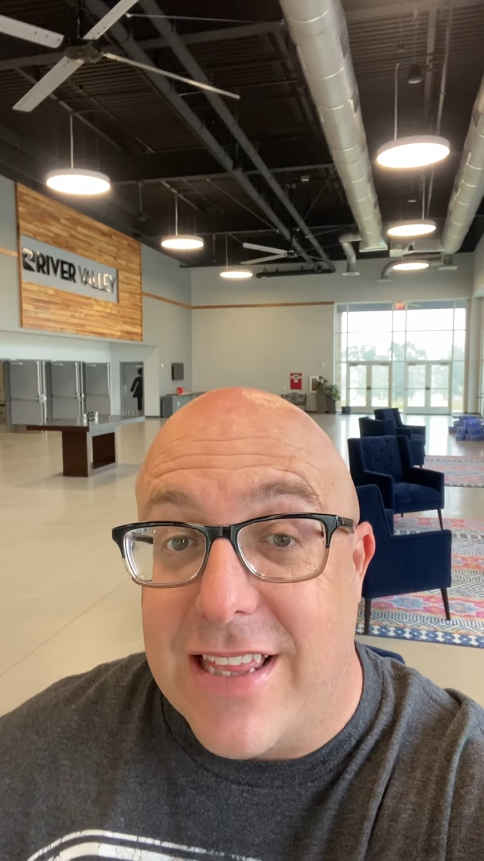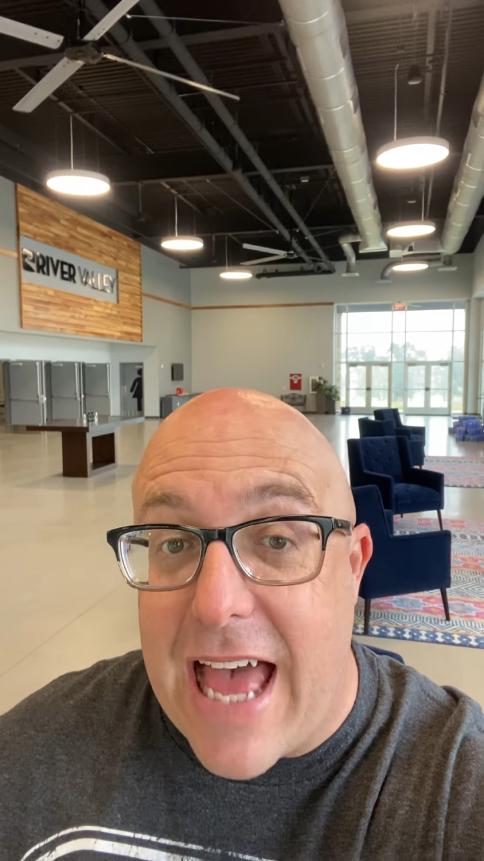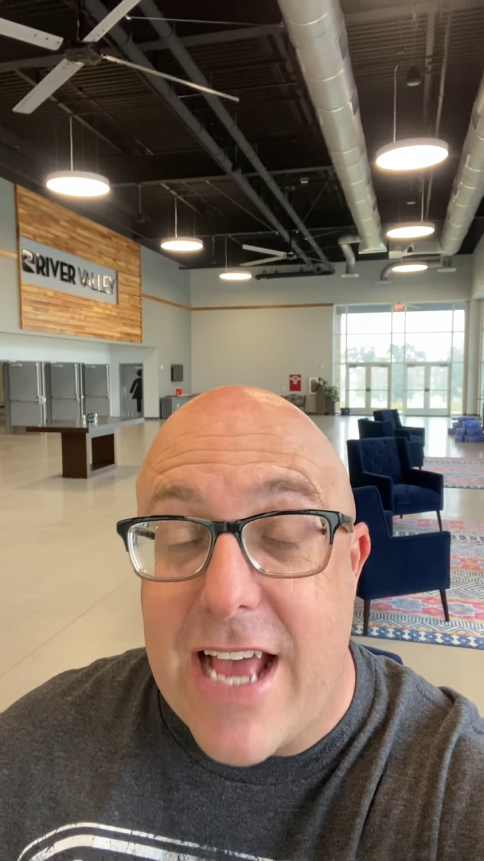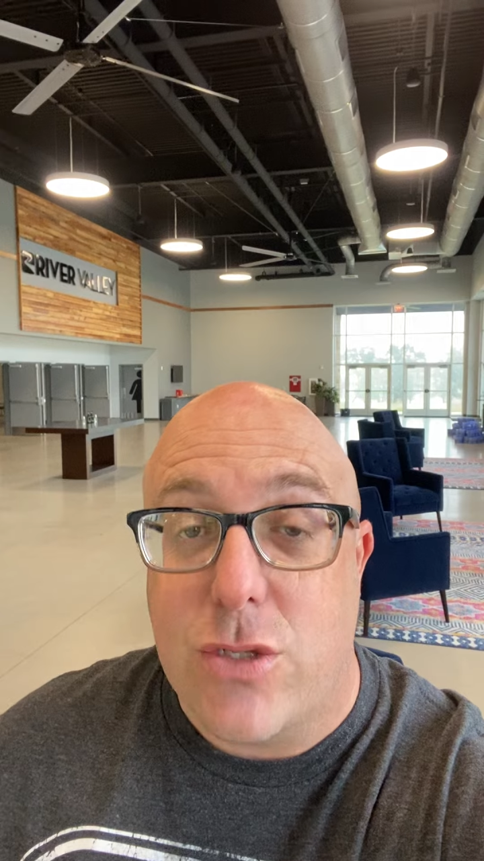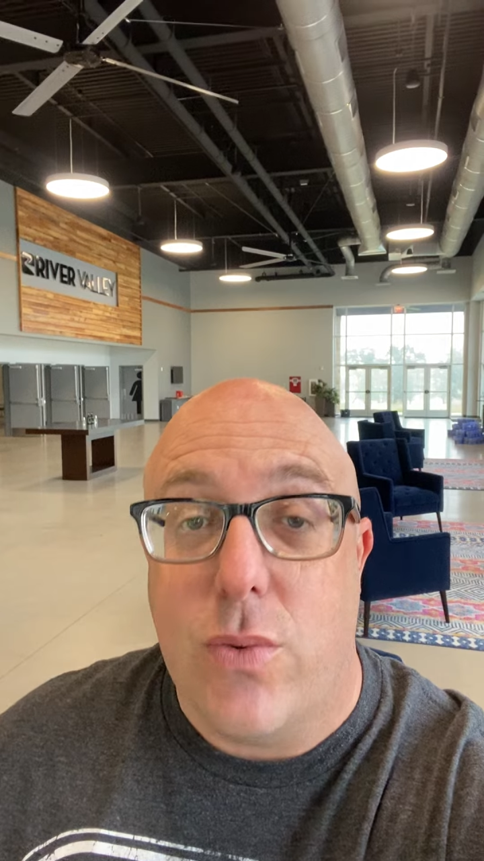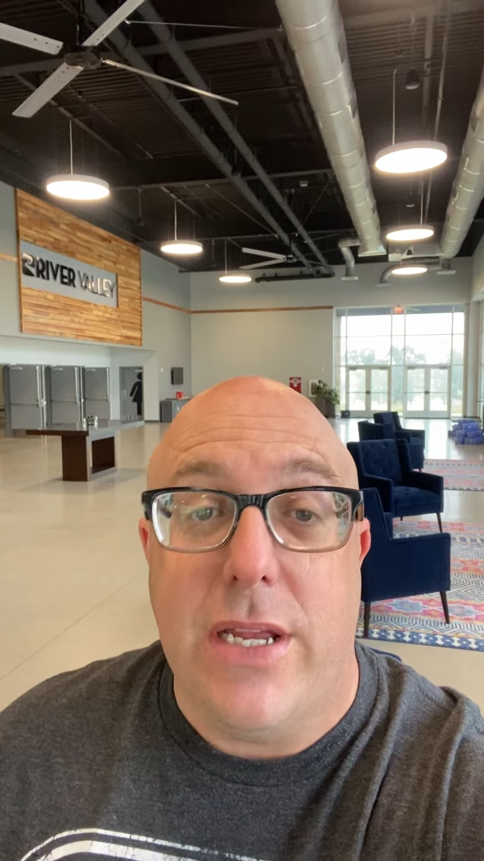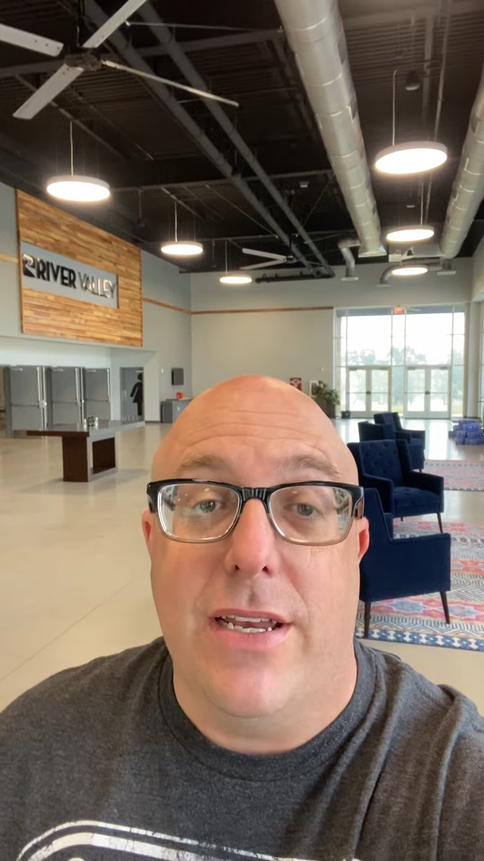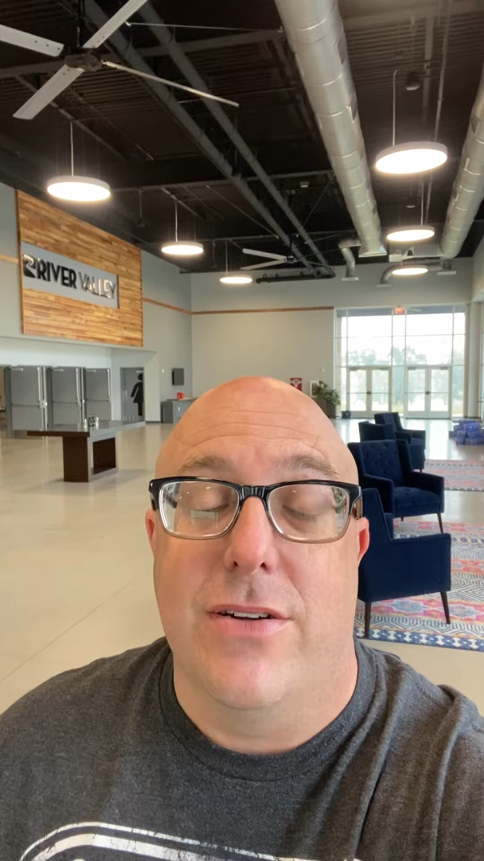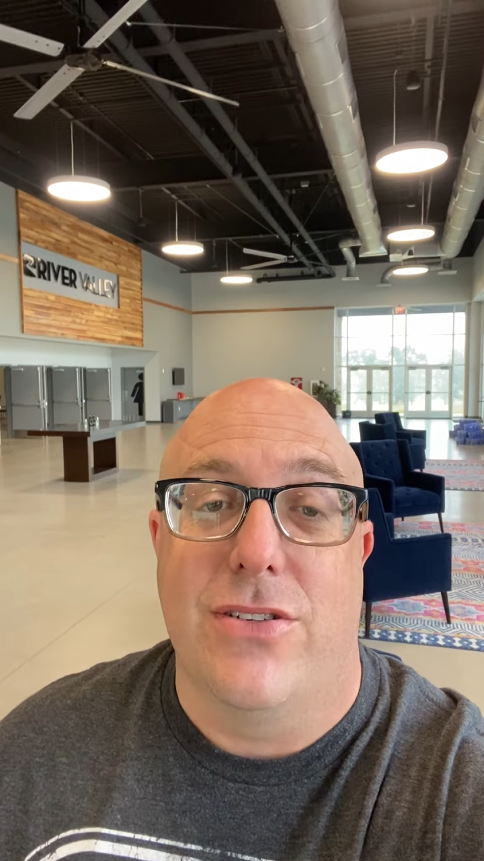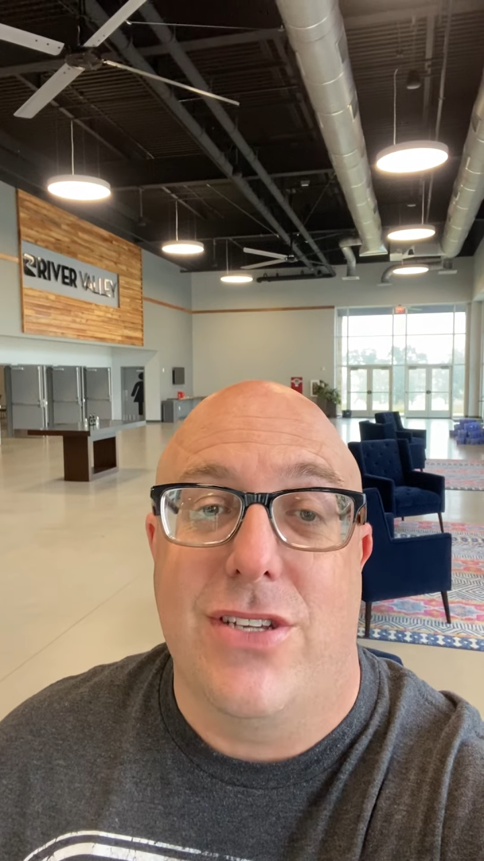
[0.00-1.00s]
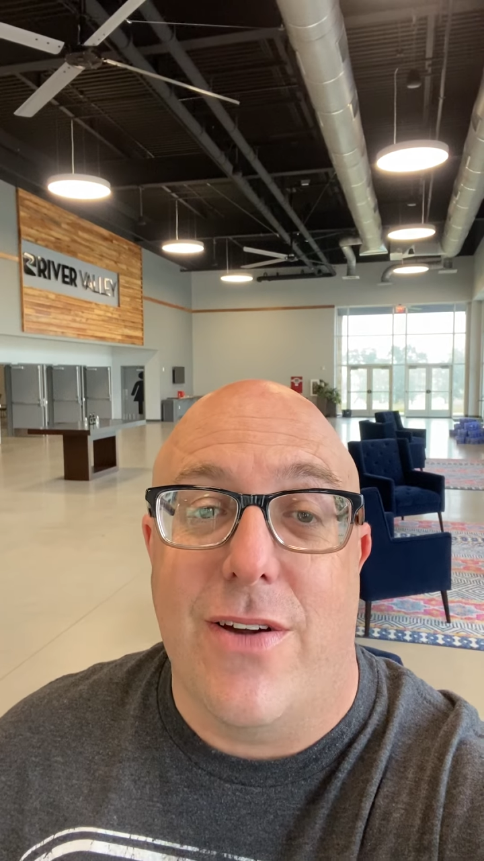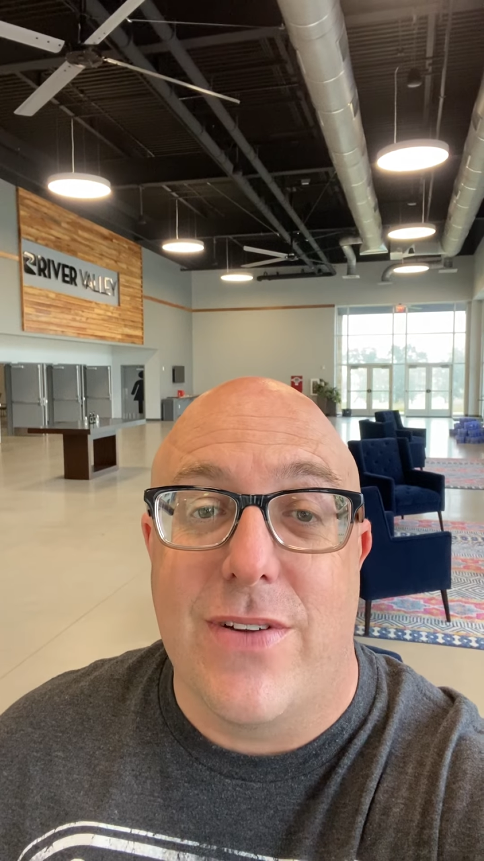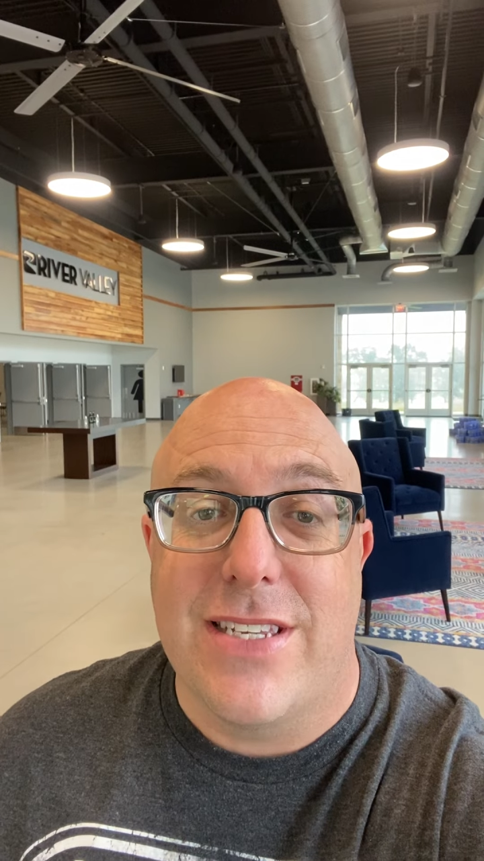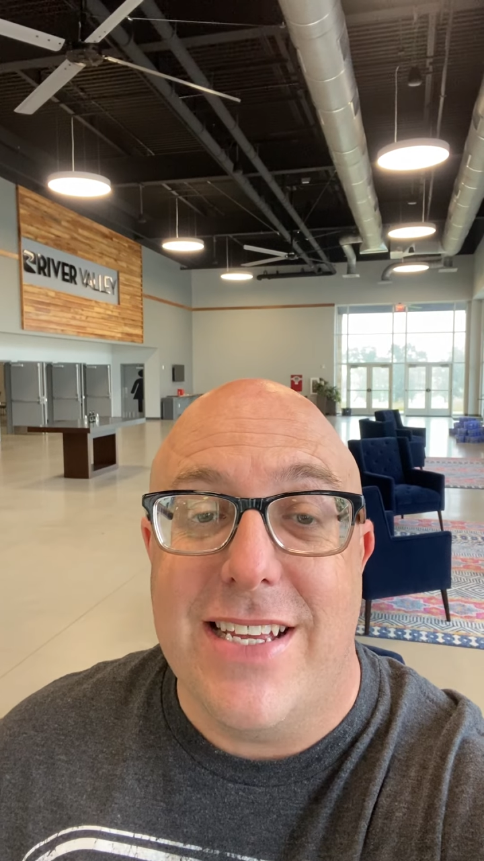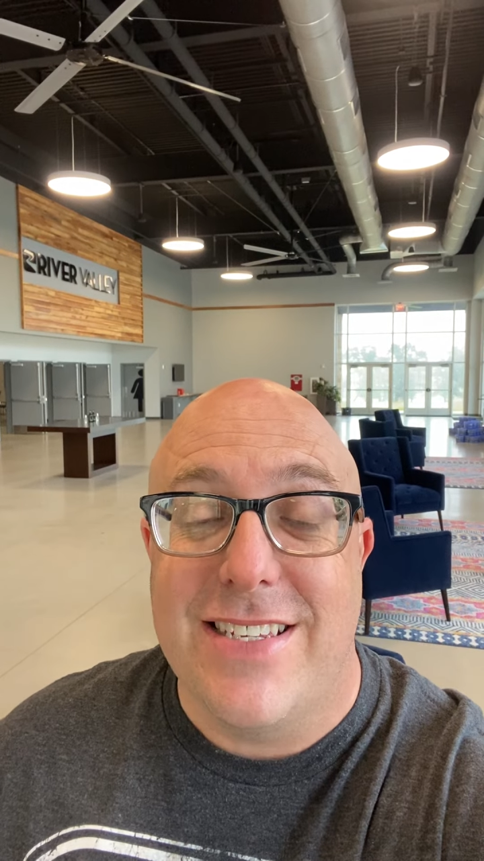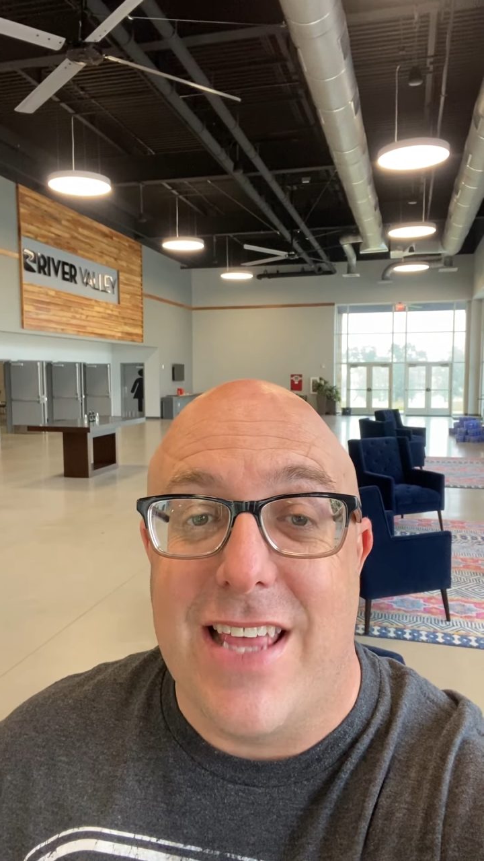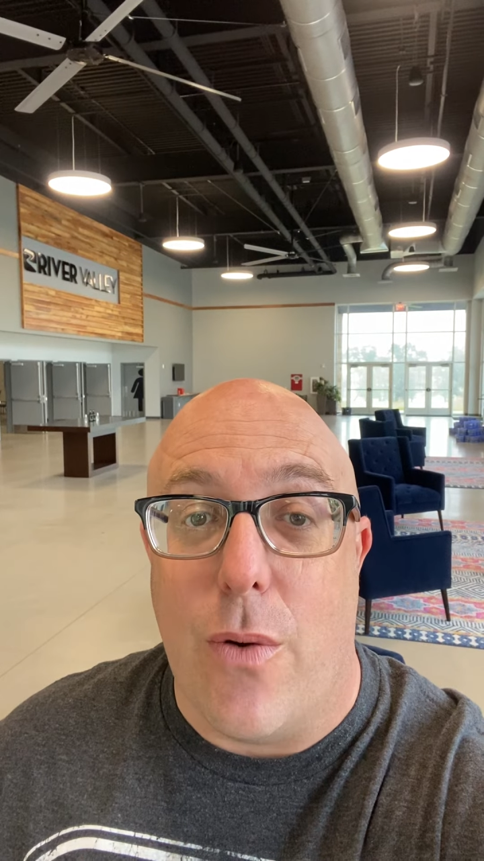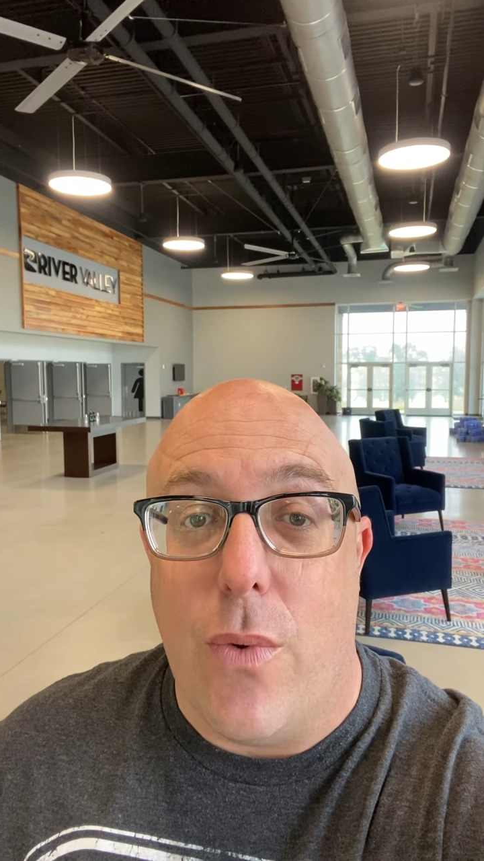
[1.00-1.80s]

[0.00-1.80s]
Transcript: last week during services that